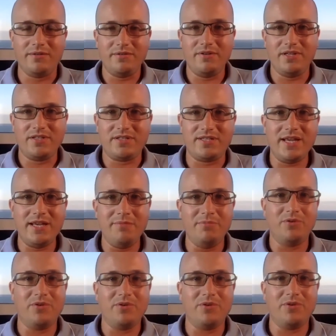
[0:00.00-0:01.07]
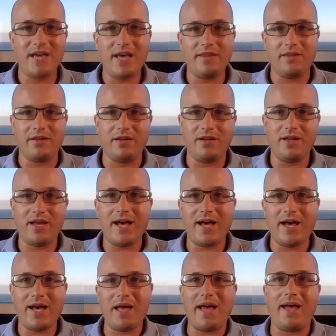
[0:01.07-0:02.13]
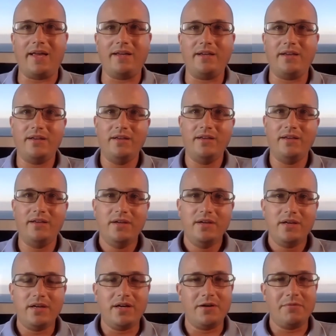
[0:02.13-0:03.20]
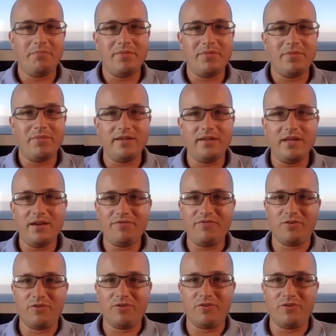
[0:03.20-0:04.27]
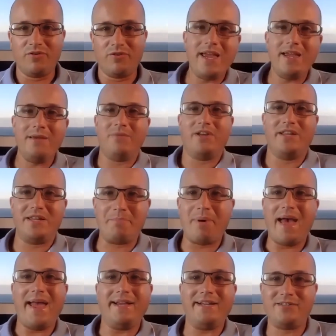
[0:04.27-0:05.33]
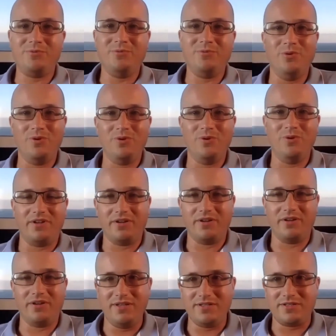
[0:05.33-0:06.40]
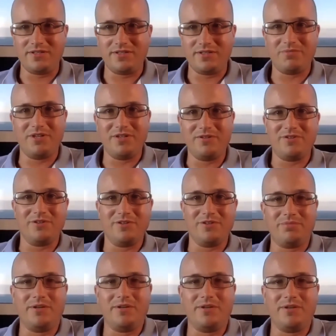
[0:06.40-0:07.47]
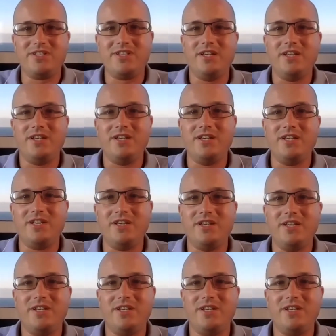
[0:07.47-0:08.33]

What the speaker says: this stable coin Tether at a bank. And therefore it became like the bank to all of these crypto to crypto exchanges.